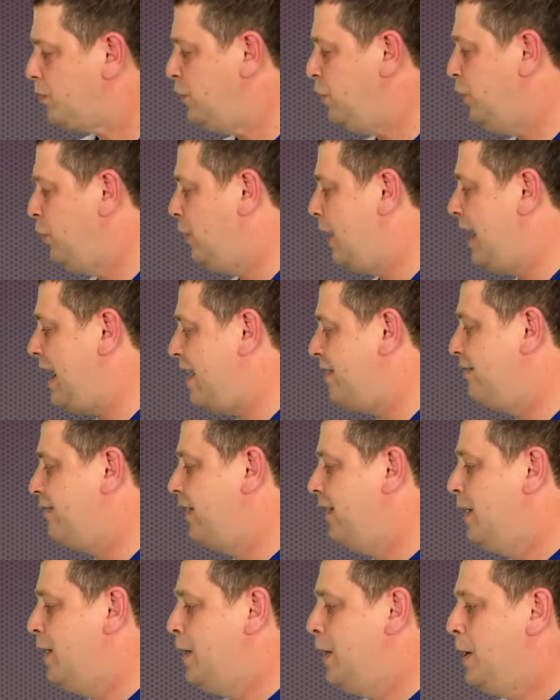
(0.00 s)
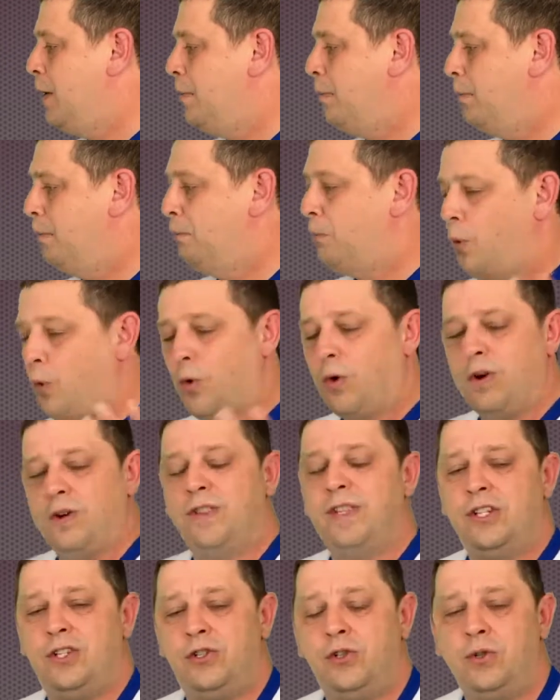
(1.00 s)
You have more
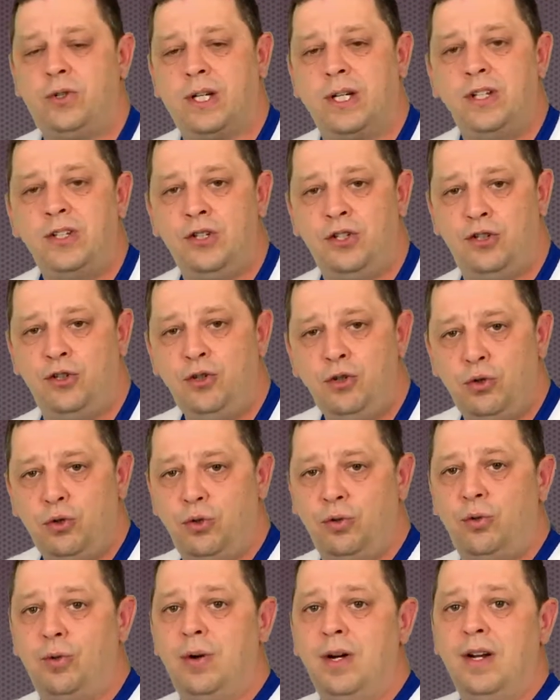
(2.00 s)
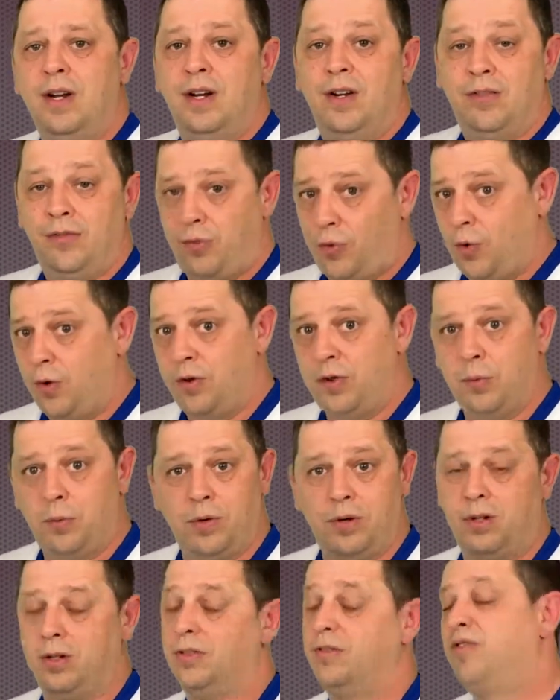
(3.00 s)
that you can do for the
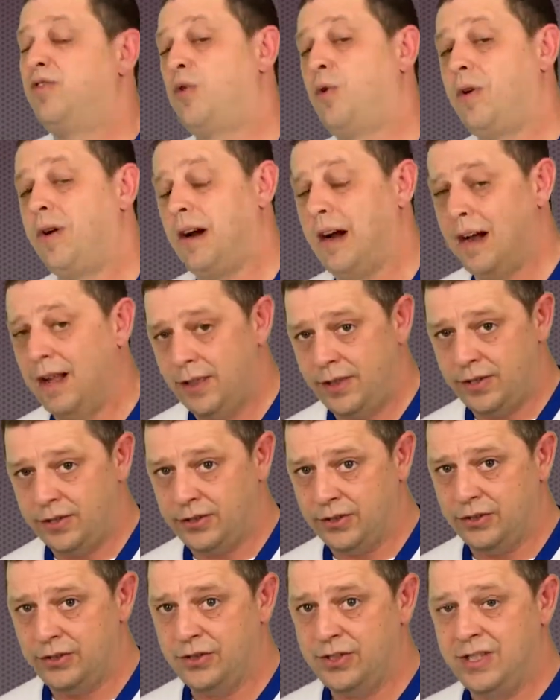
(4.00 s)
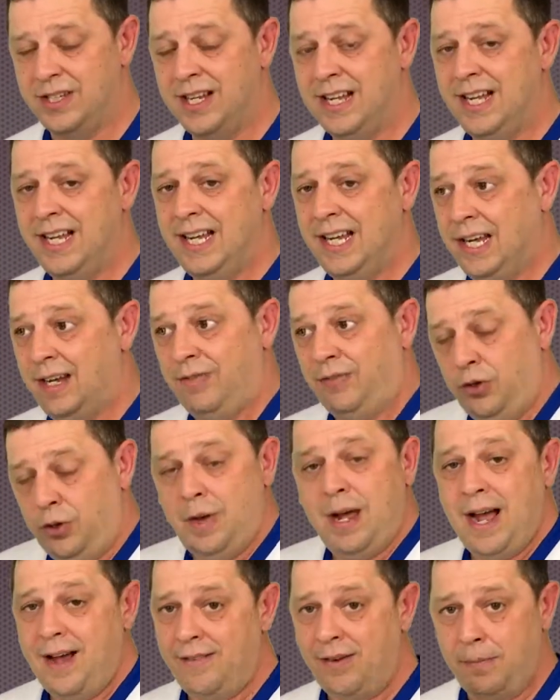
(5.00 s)
world, for others, if you
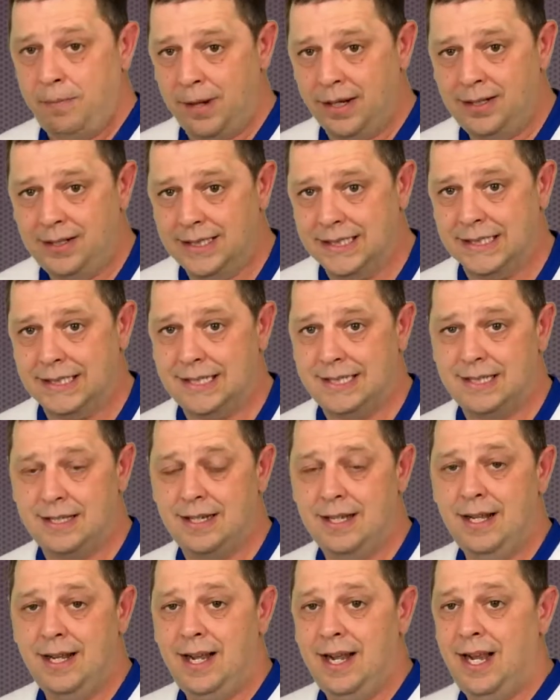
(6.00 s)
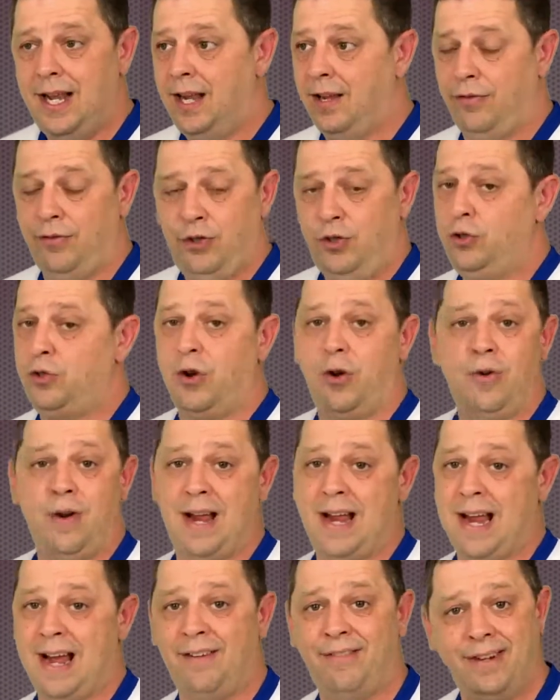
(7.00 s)
have abundance. If you don't
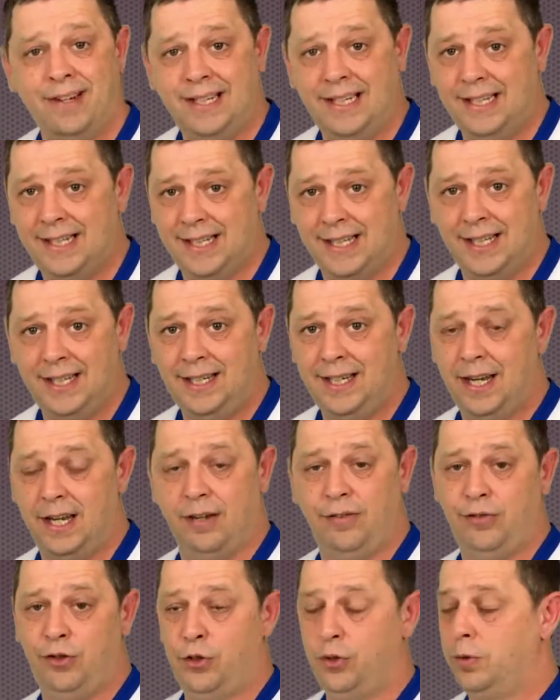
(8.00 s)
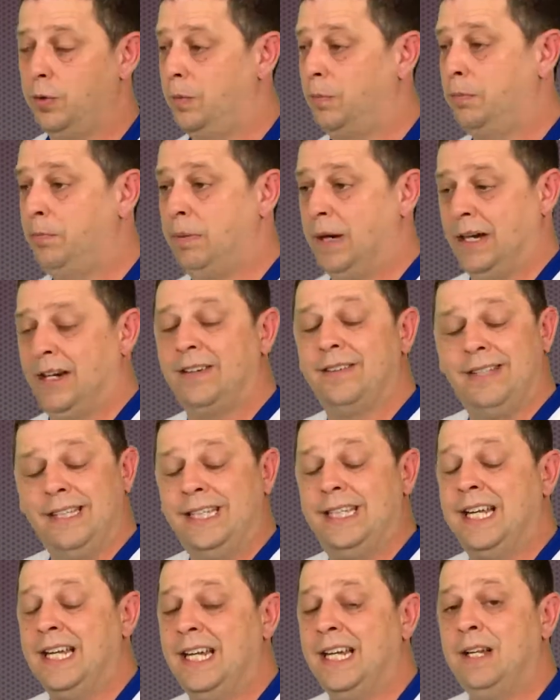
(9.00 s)
have anything, if you're barely
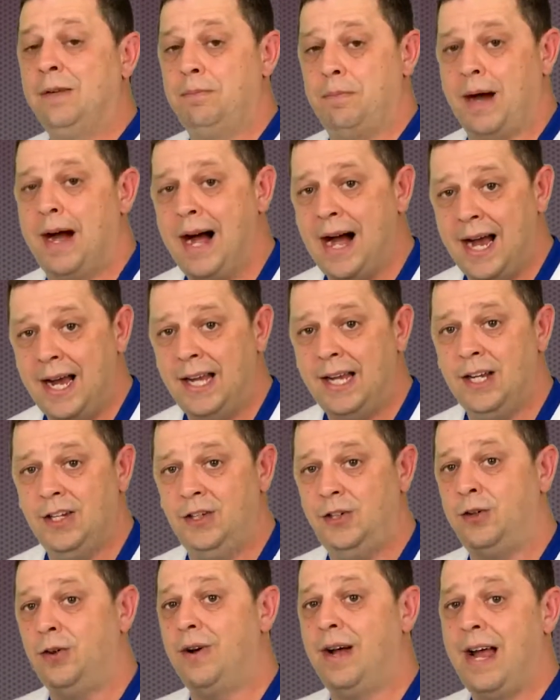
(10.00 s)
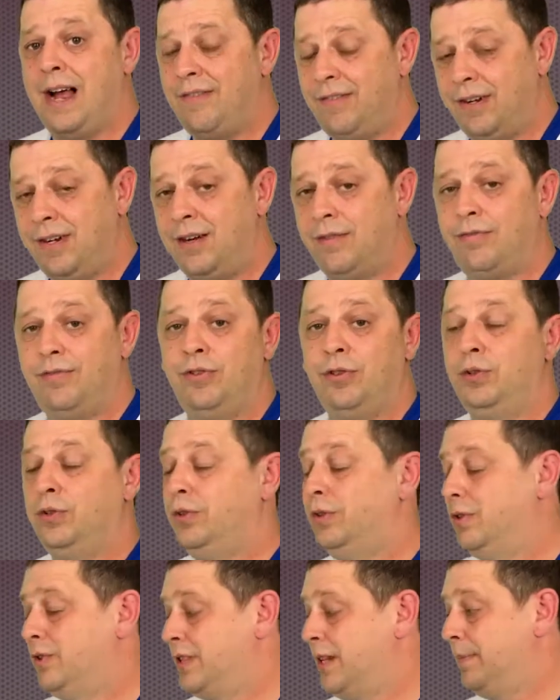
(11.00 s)
getting by and you don't have enough
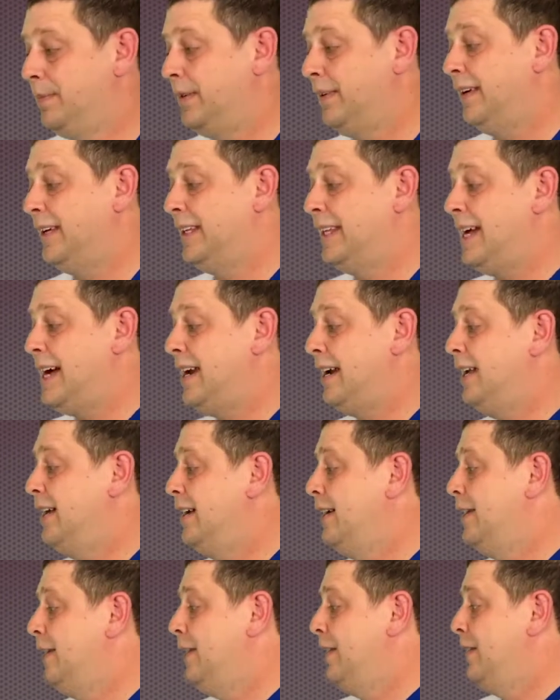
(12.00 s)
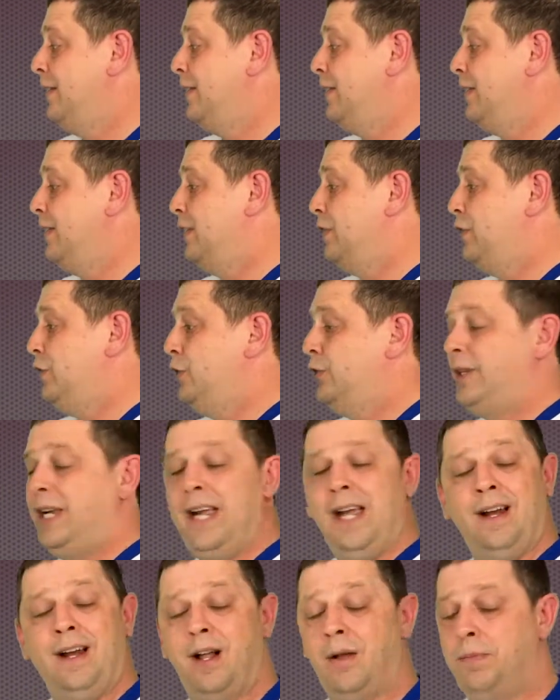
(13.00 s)
food or something like that, you
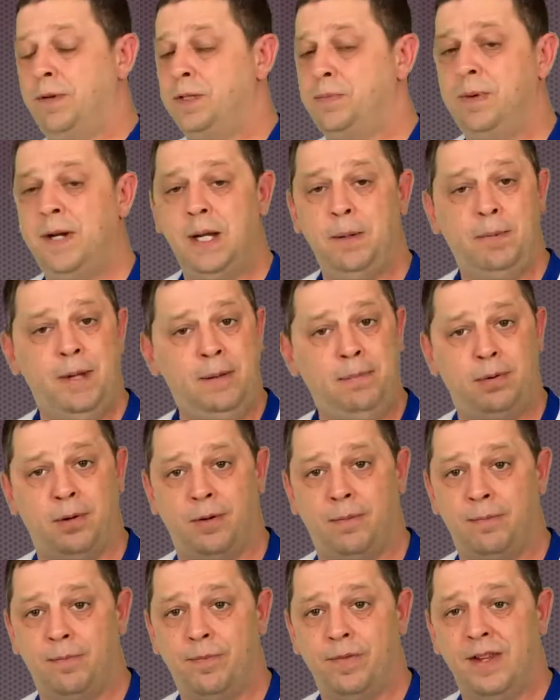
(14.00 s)
can't help as many people.